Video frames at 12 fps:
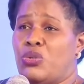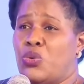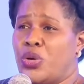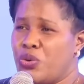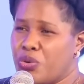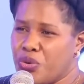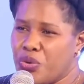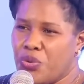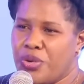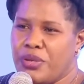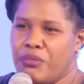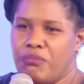We grew,
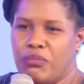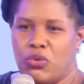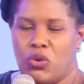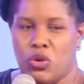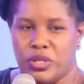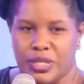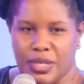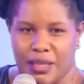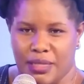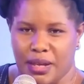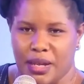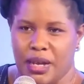we got
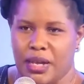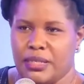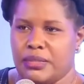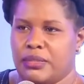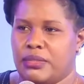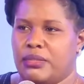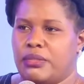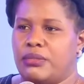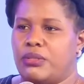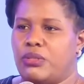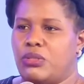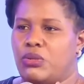other cars.
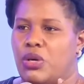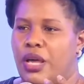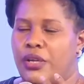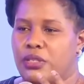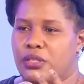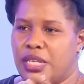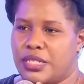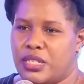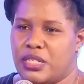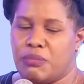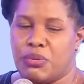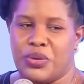I
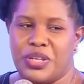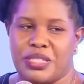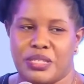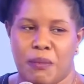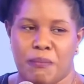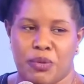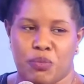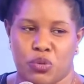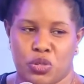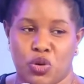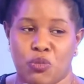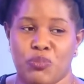started employing some people
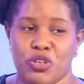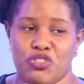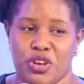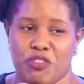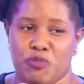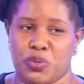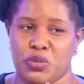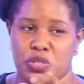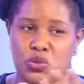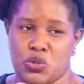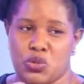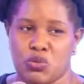to help me drive because
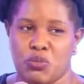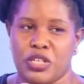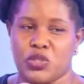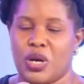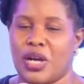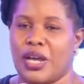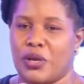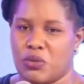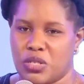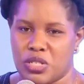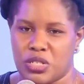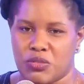it was too much work. I
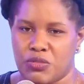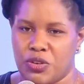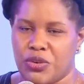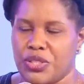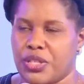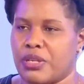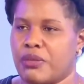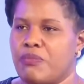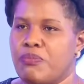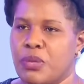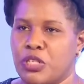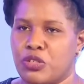couldn't ferry the
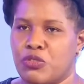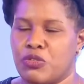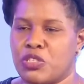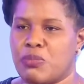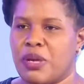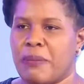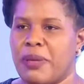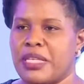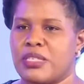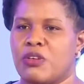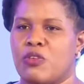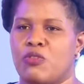passion fruits by
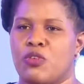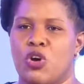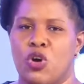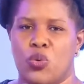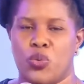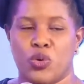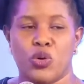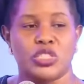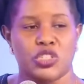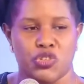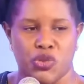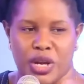myself. We
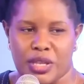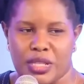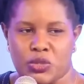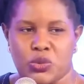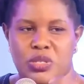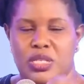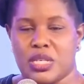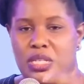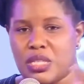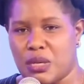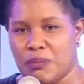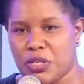got a truck that was
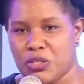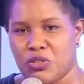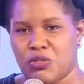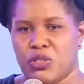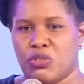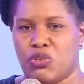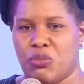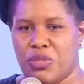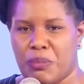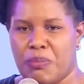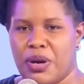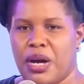getting the passion fruits from
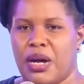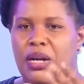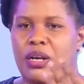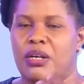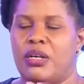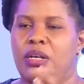the park,